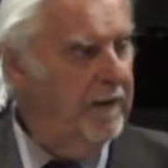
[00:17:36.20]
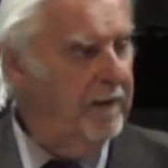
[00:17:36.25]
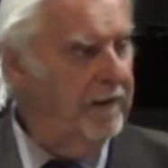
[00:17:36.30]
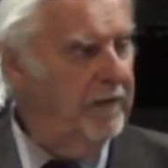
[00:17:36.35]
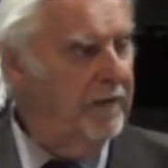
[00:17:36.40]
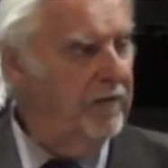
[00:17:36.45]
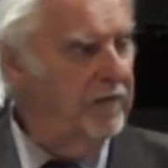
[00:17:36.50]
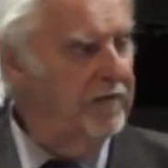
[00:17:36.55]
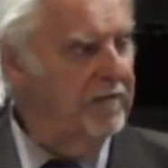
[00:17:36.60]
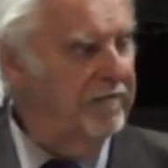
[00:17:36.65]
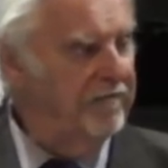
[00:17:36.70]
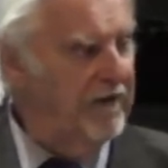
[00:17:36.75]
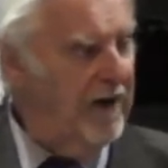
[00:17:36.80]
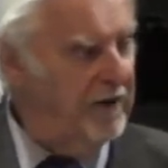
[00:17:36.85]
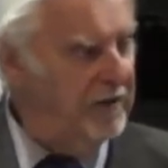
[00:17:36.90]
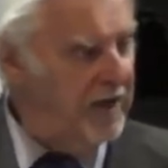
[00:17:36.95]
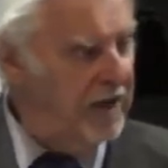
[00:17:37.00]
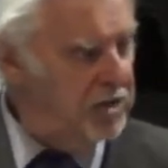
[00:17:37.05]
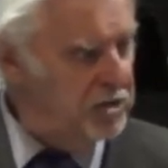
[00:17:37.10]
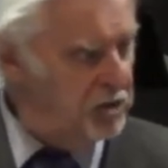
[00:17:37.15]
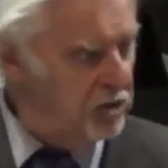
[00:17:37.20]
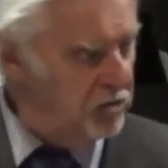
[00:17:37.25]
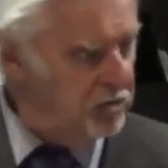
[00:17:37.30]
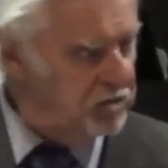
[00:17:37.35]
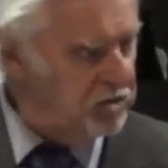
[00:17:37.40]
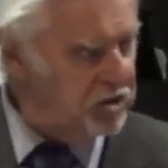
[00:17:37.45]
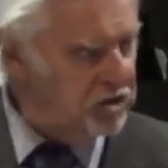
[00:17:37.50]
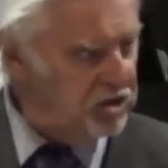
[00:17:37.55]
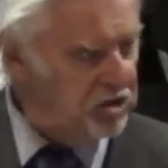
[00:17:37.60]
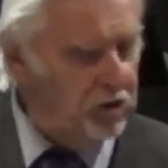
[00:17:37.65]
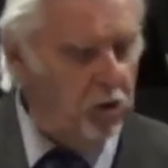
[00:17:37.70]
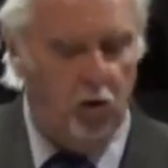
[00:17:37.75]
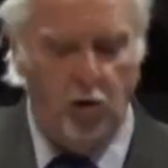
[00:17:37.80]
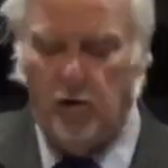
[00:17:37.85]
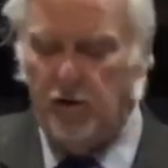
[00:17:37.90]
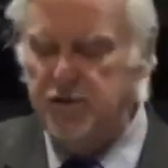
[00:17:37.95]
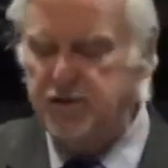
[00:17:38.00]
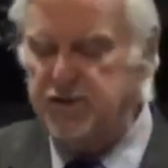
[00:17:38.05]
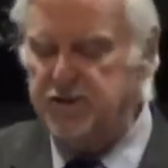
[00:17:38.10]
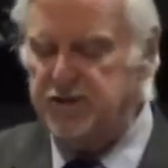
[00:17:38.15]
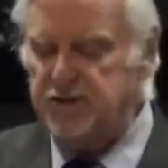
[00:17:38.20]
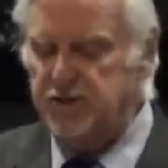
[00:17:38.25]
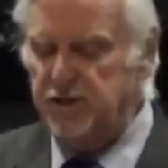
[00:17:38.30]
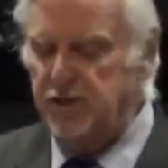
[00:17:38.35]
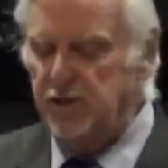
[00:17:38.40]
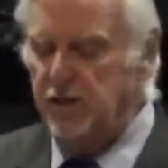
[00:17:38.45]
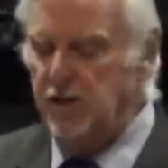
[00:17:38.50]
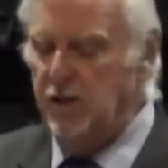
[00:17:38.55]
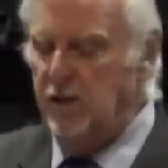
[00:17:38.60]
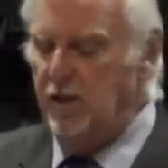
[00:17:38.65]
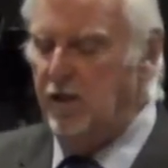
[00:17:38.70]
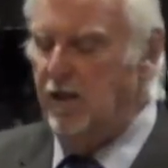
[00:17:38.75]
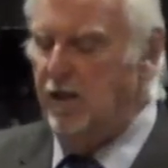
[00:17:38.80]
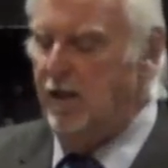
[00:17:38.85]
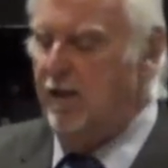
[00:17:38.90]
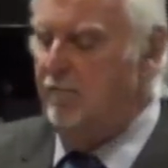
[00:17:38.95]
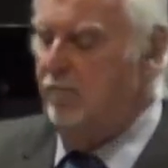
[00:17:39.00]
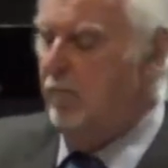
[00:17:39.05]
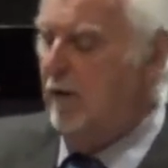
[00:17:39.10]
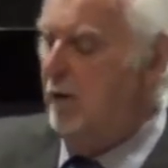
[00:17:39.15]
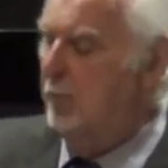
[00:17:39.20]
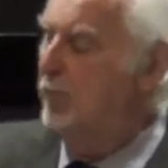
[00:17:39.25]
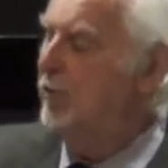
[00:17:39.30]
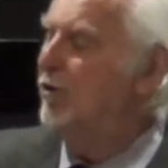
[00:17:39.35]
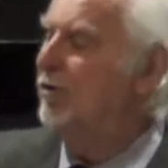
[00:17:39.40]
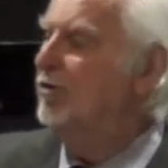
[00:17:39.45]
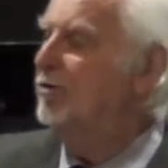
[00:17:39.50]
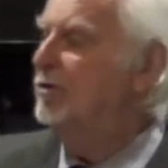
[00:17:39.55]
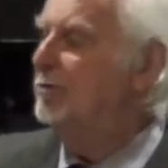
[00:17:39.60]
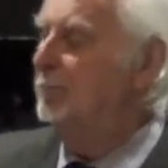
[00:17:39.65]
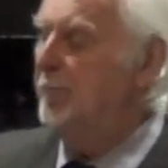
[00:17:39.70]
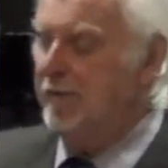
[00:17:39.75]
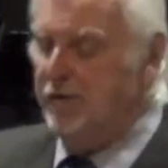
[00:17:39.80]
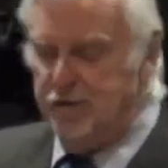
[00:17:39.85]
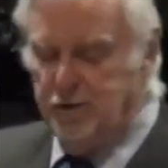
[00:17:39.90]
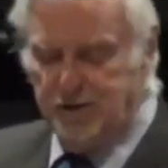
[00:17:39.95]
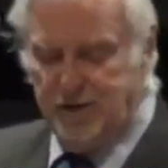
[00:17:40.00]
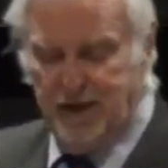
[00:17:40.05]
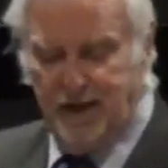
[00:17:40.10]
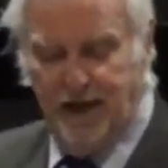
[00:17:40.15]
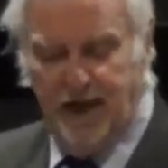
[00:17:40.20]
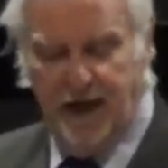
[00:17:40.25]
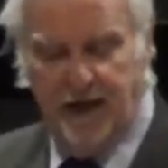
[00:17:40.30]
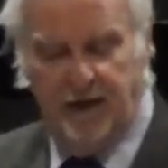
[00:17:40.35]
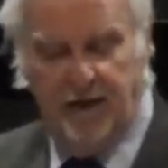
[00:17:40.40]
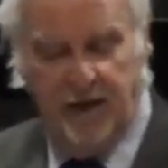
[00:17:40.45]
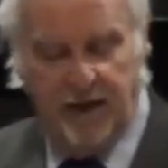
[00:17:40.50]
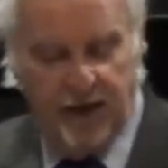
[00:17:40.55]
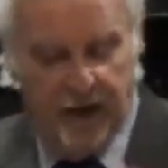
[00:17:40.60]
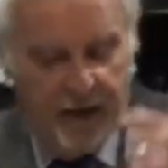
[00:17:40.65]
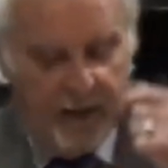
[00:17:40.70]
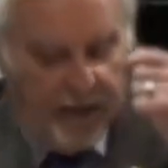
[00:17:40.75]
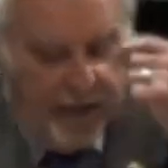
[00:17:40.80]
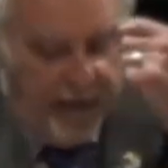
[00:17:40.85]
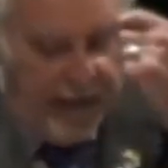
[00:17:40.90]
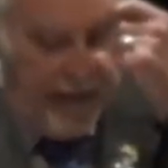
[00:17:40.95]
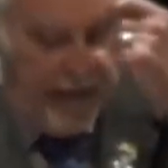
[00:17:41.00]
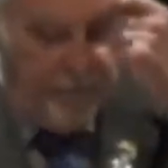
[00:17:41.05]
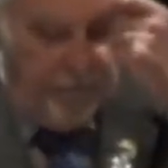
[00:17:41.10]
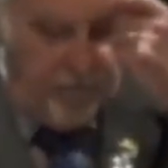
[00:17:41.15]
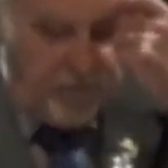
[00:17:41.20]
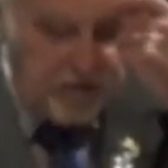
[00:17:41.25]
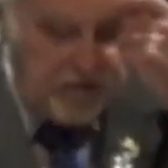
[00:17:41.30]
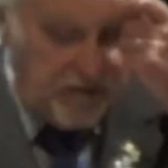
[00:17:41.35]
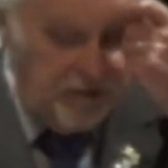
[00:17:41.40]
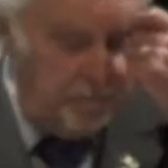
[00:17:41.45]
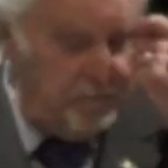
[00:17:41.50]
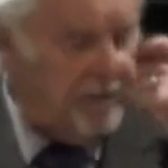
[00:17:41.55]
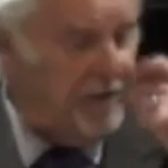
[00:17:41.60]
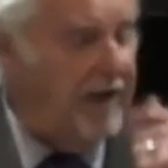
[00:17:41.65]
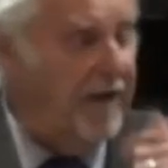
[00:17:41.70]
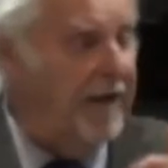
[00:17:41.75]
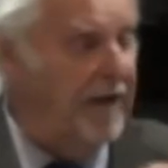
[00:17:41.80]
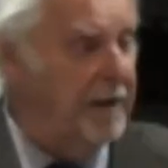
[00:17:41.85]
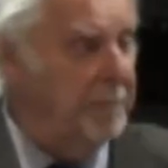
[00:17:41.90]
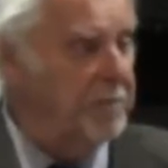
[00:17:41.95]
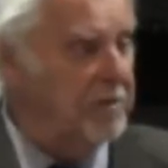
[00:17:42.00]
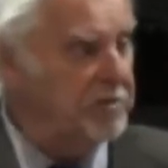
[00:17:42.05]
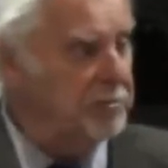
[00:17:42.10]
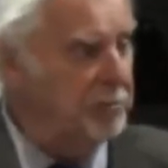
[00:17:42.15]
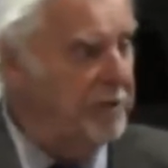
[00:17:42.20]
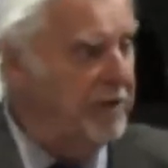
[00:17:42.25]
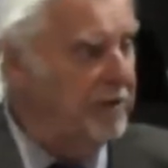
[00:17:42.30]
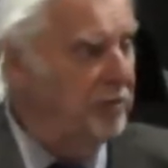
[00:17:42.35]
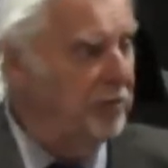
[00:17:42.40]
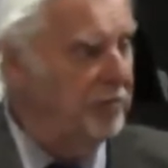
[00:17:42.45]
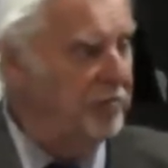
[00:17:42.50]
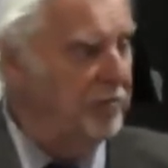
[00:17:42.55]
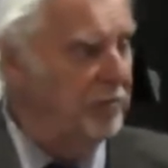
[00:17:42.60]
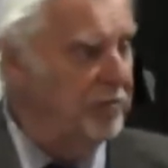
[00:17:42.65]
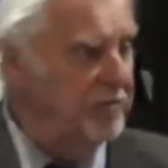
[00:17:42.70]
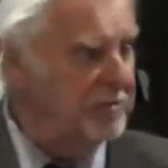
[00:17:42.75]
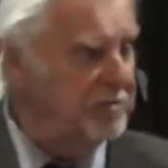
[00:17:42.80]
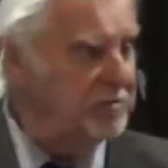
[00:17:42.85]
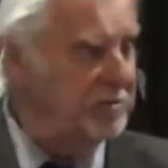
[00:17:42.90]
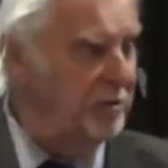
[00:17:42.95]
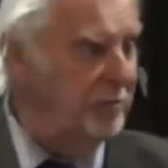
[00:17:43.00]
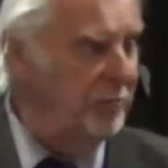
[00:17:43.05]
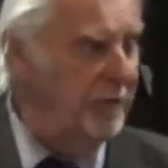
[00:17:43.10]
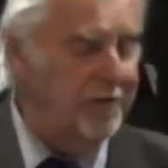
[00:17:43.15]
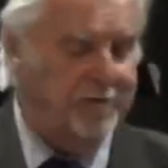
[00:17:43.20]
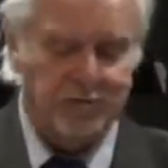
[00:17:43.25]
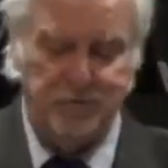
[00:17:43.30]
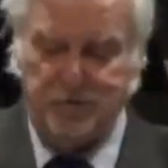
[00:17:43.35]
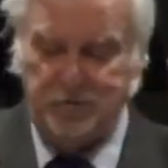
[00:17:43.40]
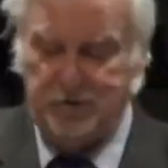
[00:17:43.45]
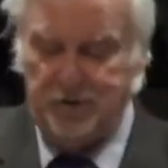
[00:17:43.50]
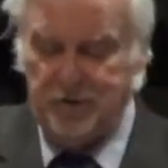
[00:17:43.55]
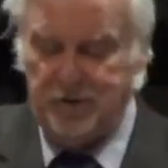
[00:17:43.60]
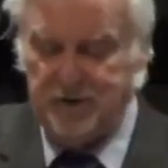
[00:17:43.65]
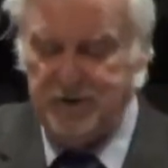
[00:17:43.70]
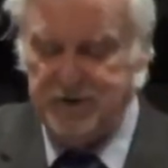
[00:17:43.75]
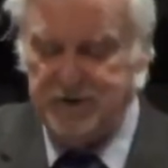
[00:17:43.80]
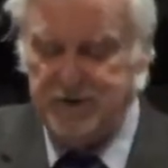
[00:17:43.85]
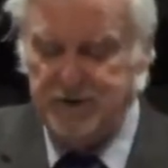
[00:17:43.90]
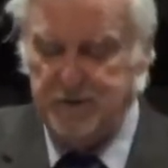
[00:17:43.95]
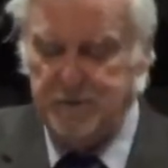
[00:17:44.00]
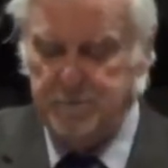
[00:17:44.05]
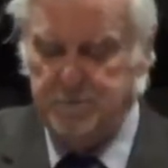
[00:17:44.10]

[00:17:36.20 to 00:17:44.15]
They're the foundational source of what we're going to be looking at and for some time as we go through this generational curse.